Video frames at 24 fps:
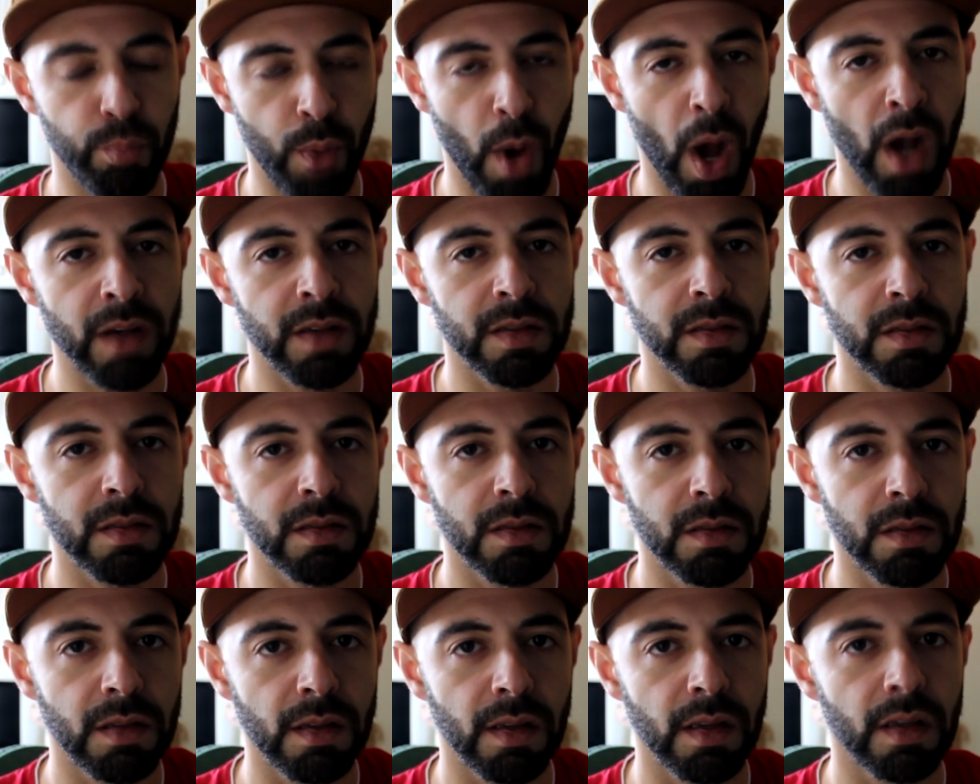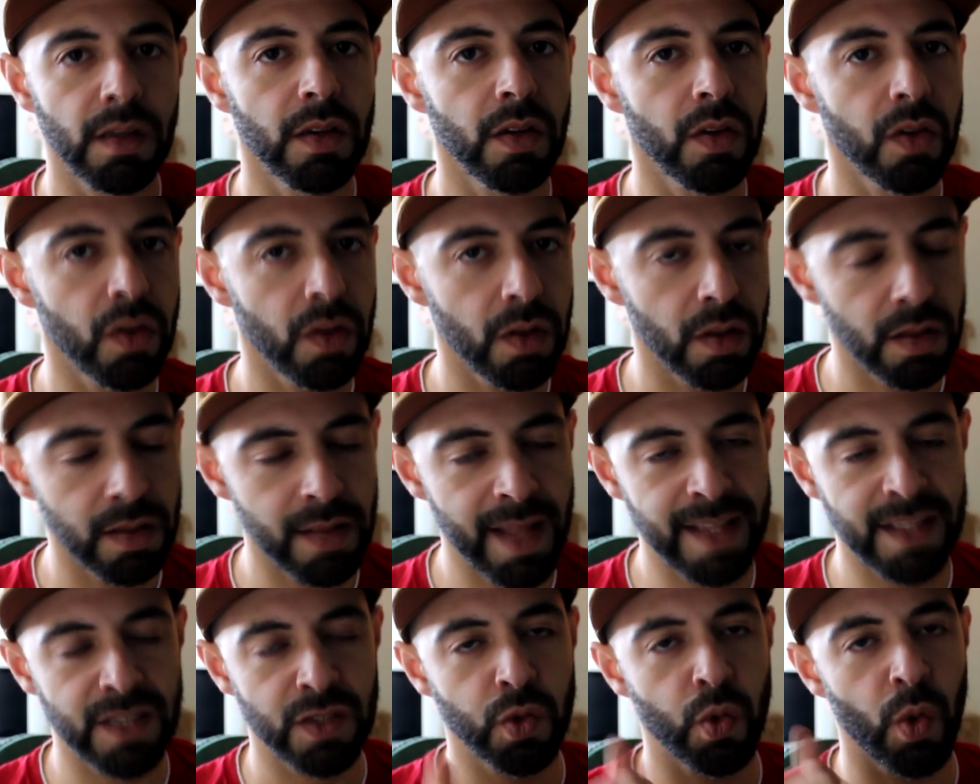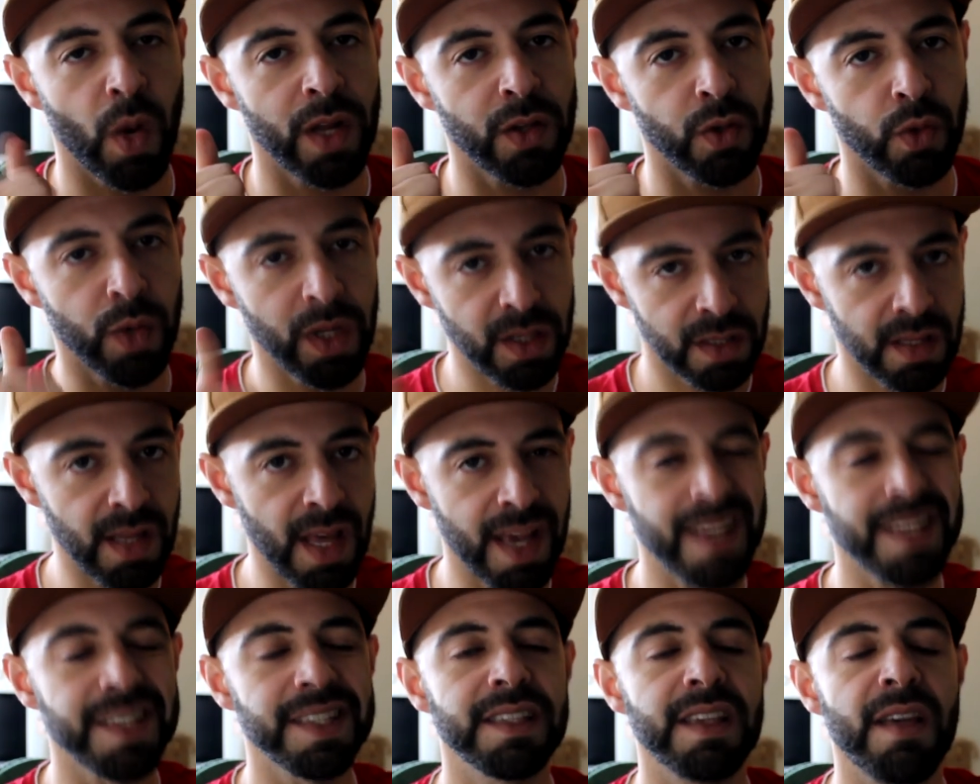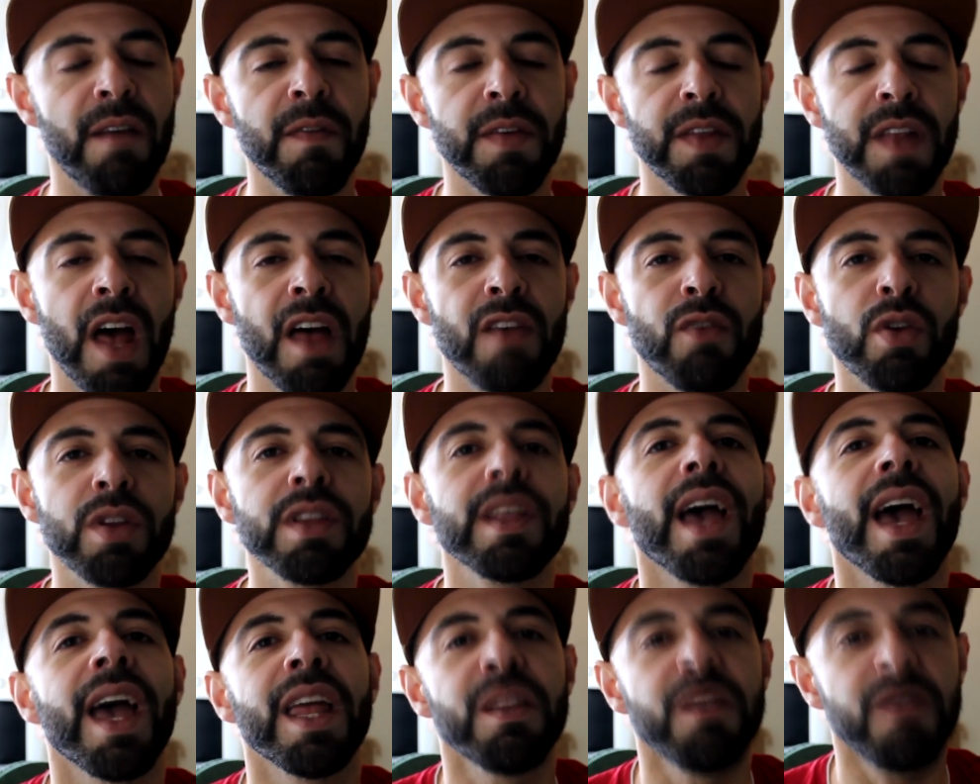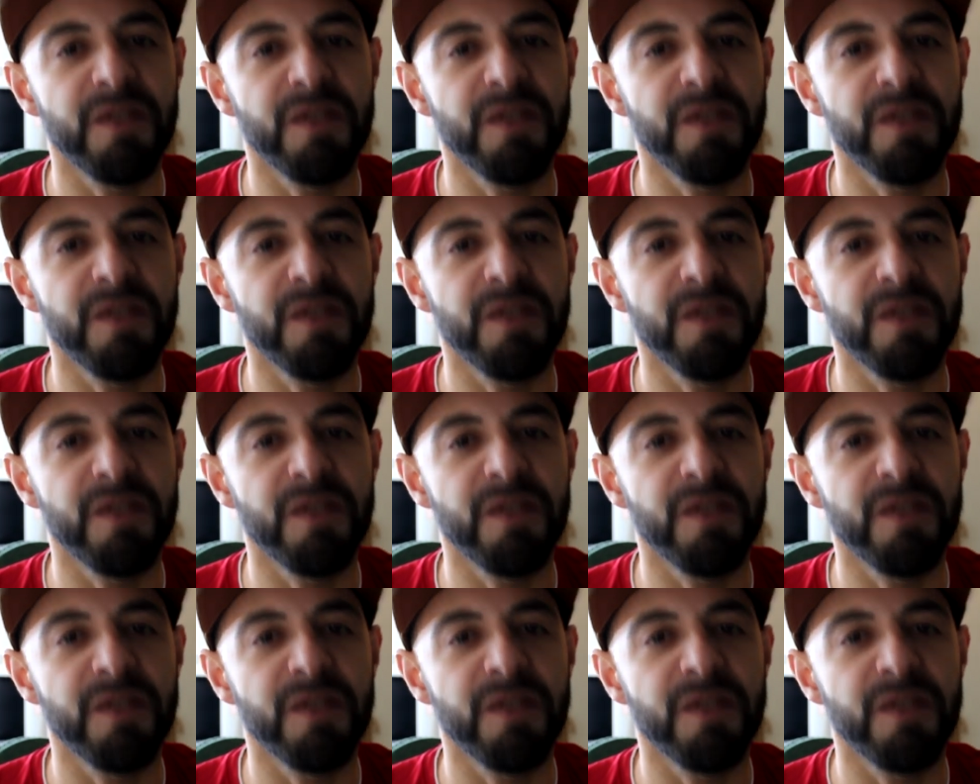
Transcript: box, let's try to hit the seven hundred